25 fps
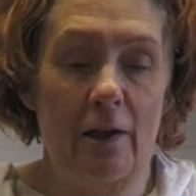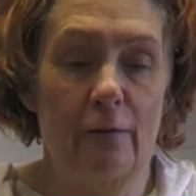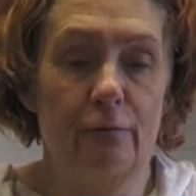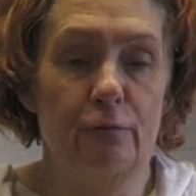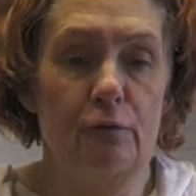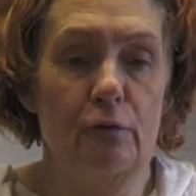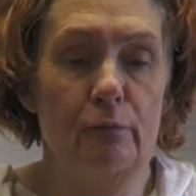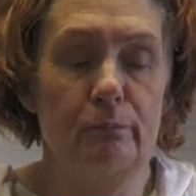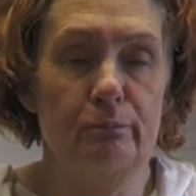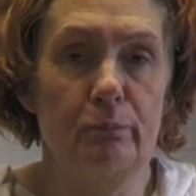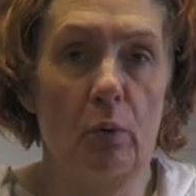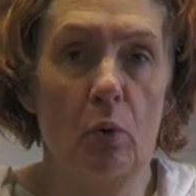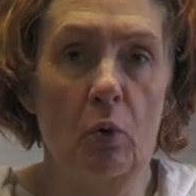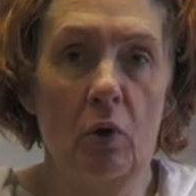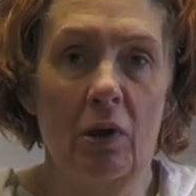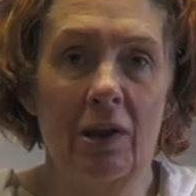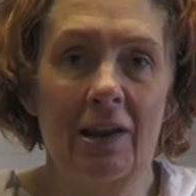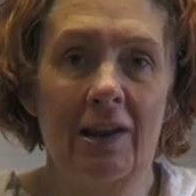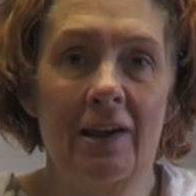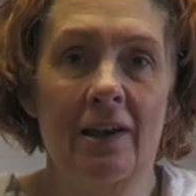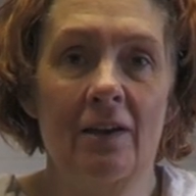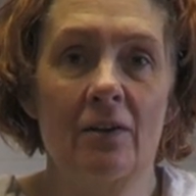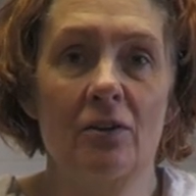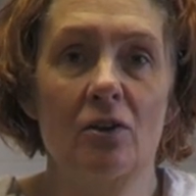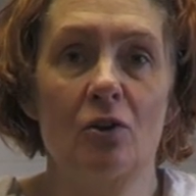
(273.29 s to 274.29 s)
If you
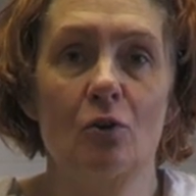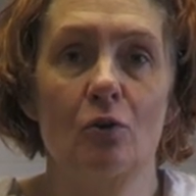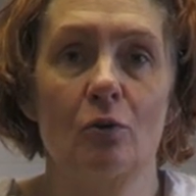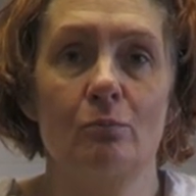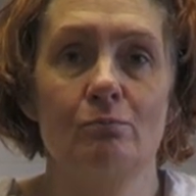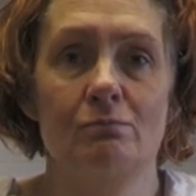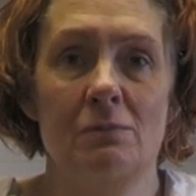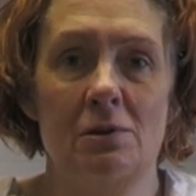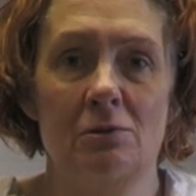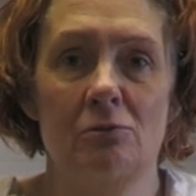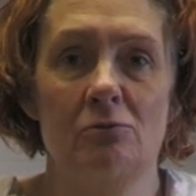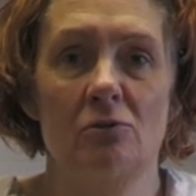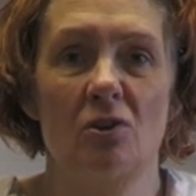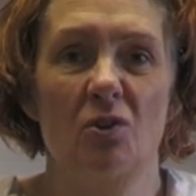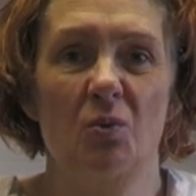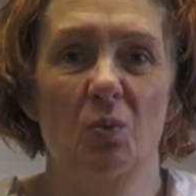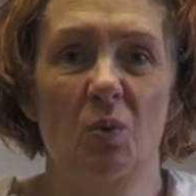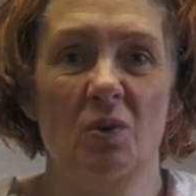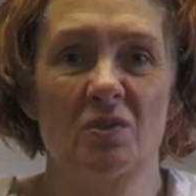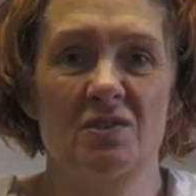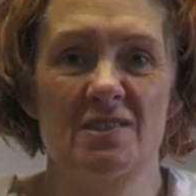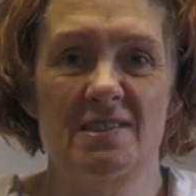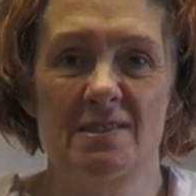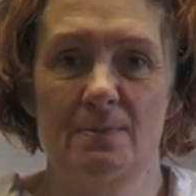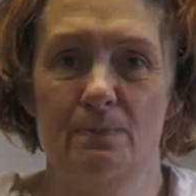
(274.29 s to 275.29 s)
boil it, your milk
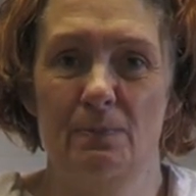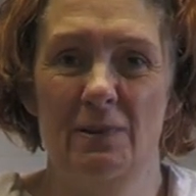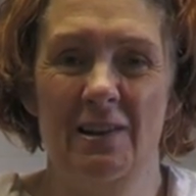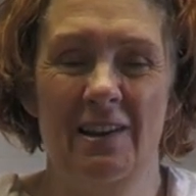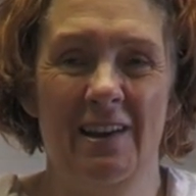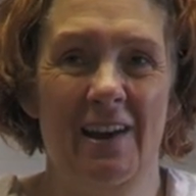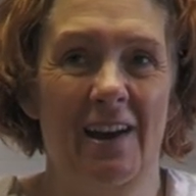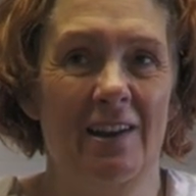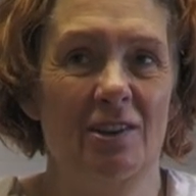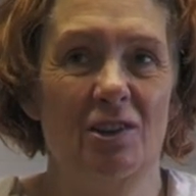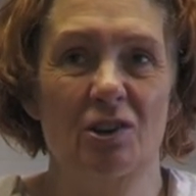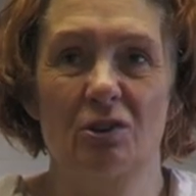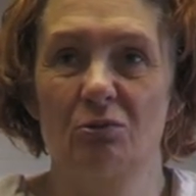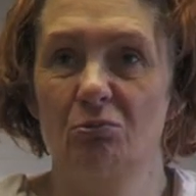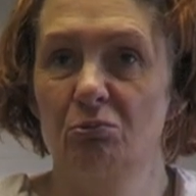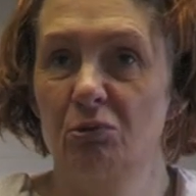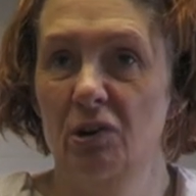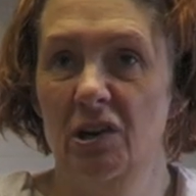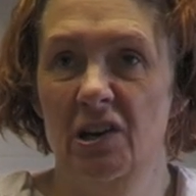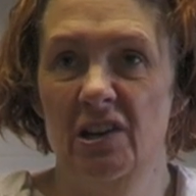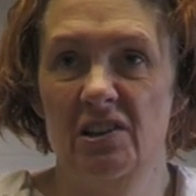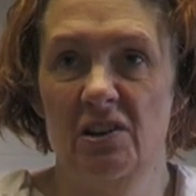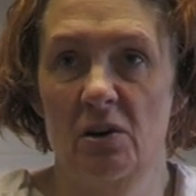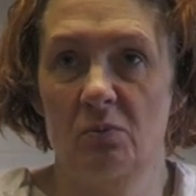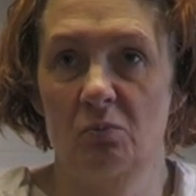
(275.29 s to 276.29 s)
will split and you
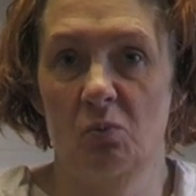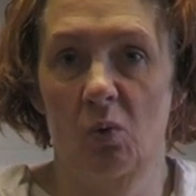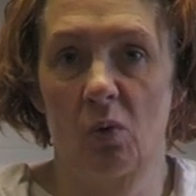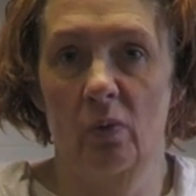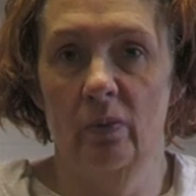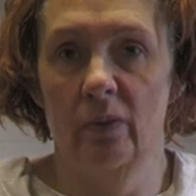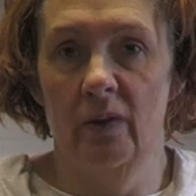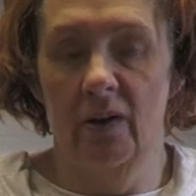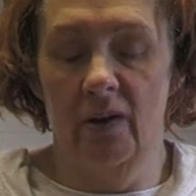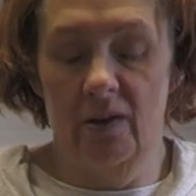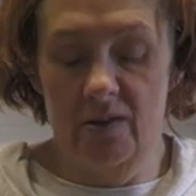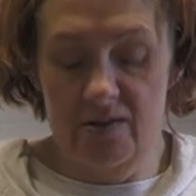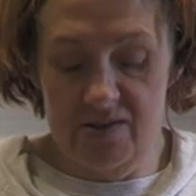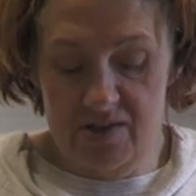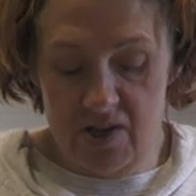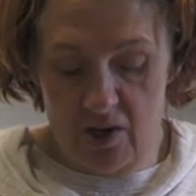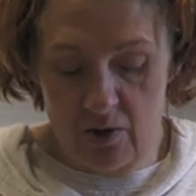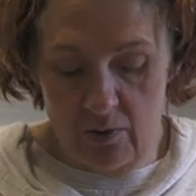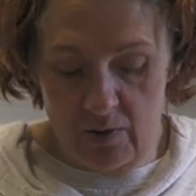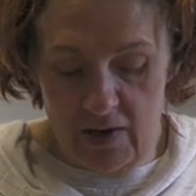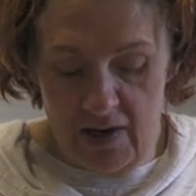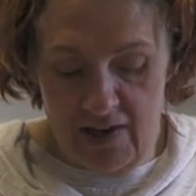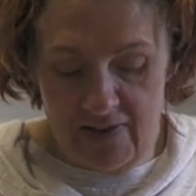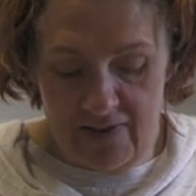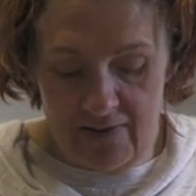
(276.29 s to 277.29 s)
really don't want that. So
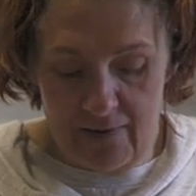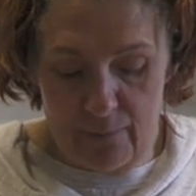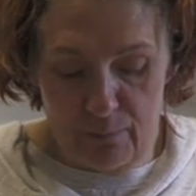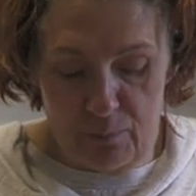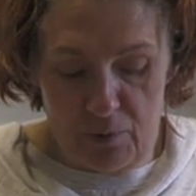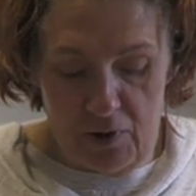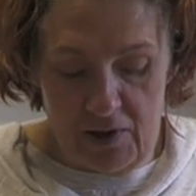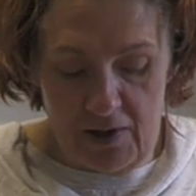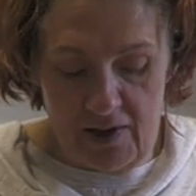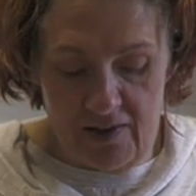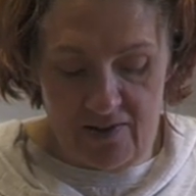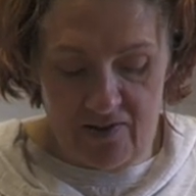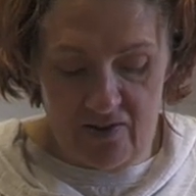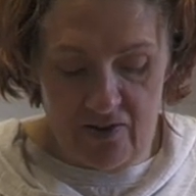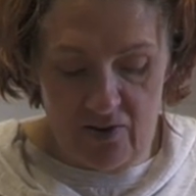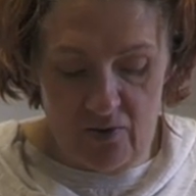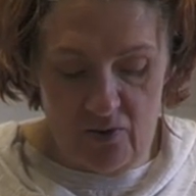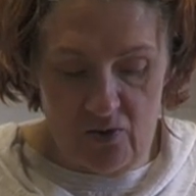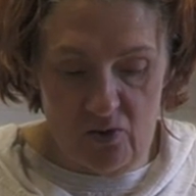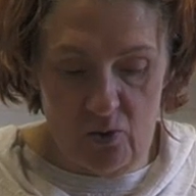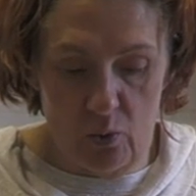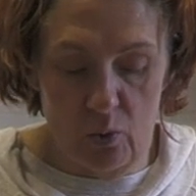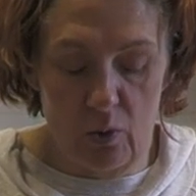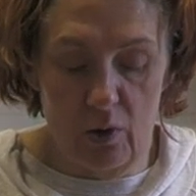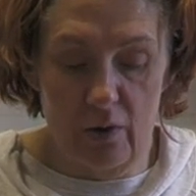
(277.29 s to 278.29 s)
you need to bring it to
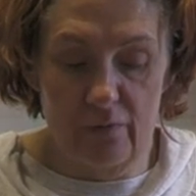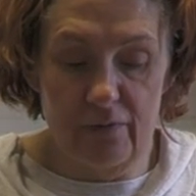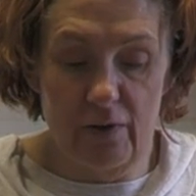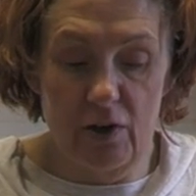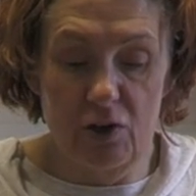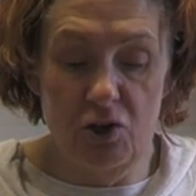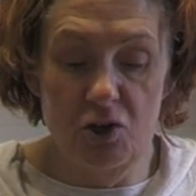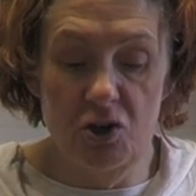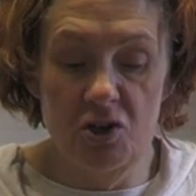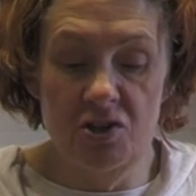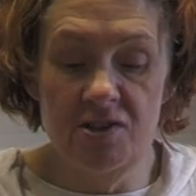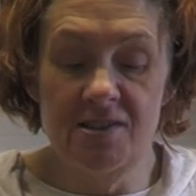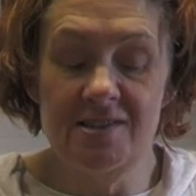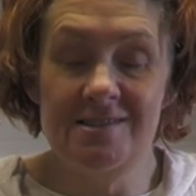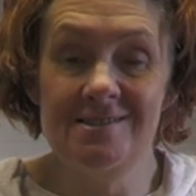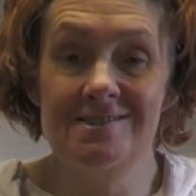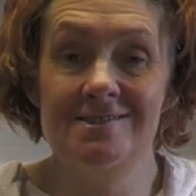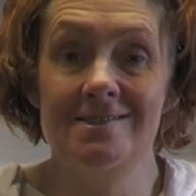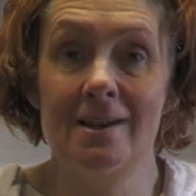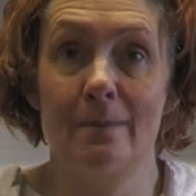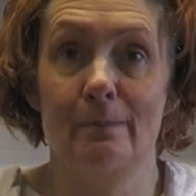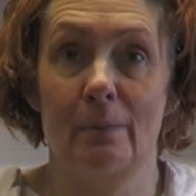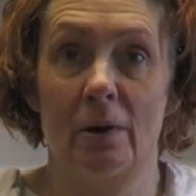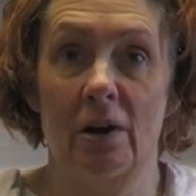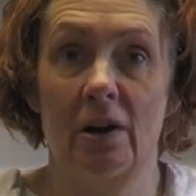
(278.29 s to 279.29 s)
sort of a good
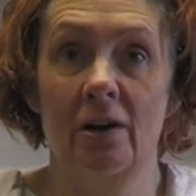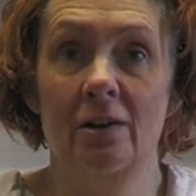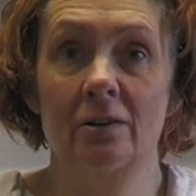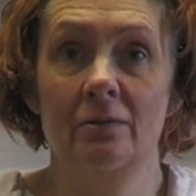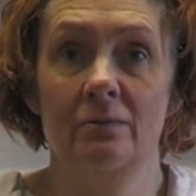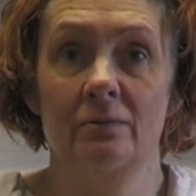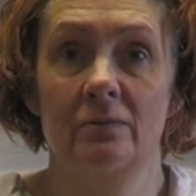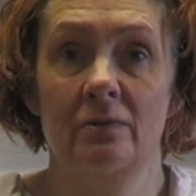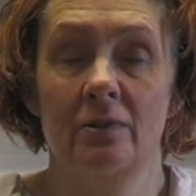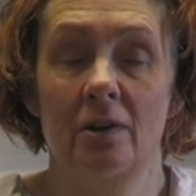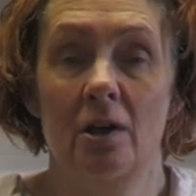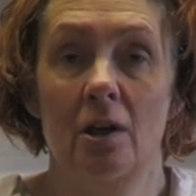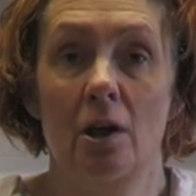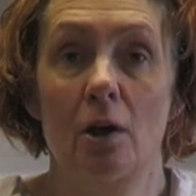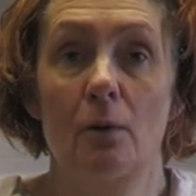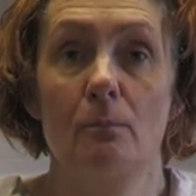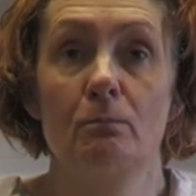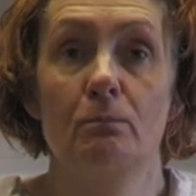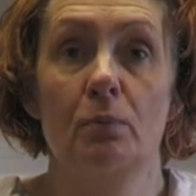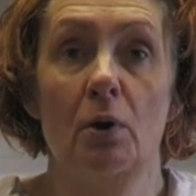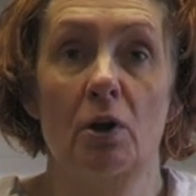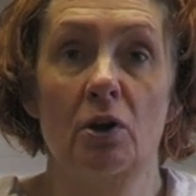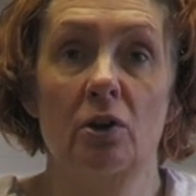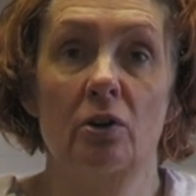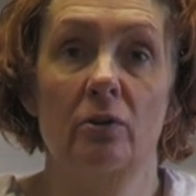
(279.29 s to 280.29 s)
simmer,
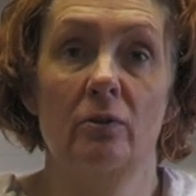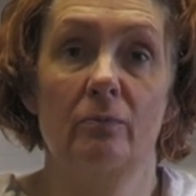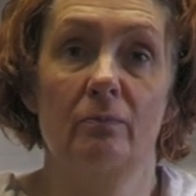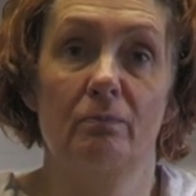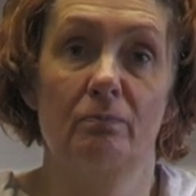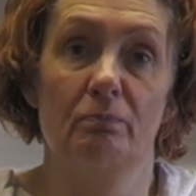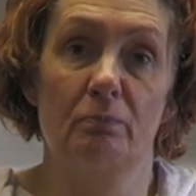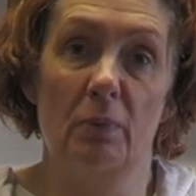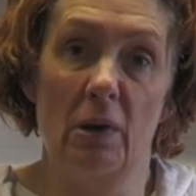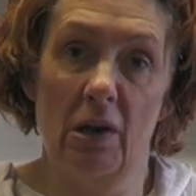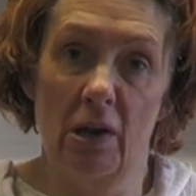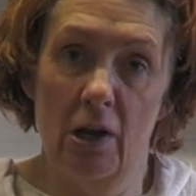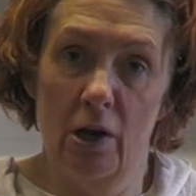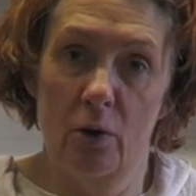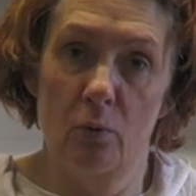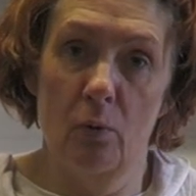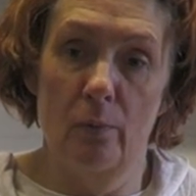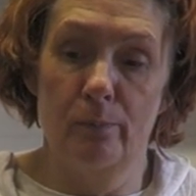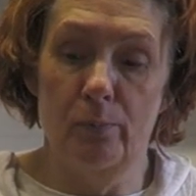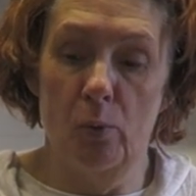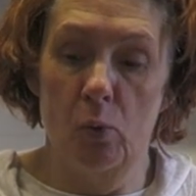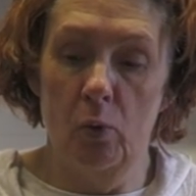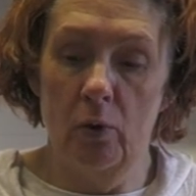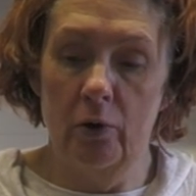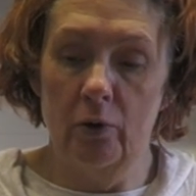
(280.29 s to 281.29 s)
but below a
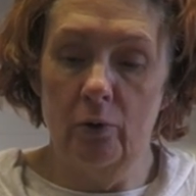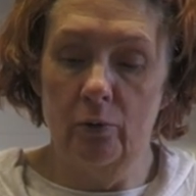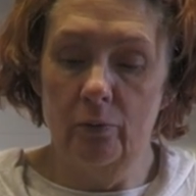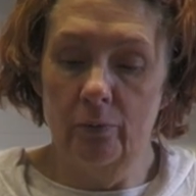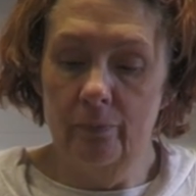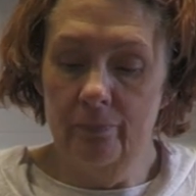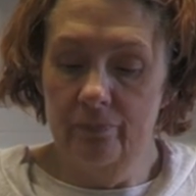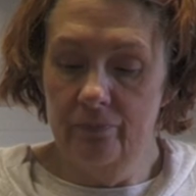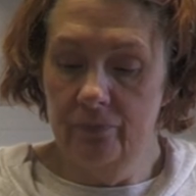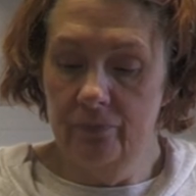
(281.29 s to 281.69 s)
boil.